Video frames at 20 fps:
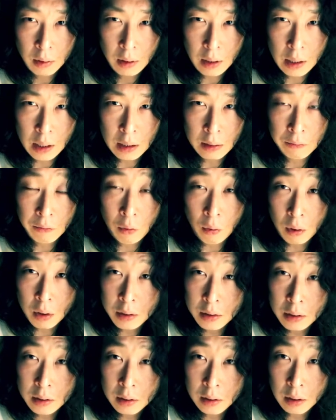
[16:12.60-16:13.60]
And for
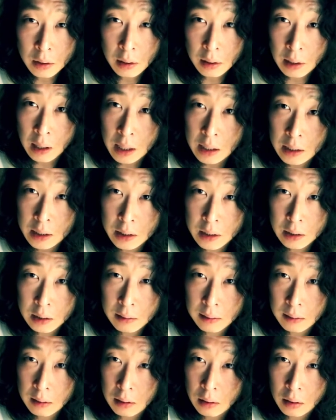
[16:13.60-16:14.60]
us the light is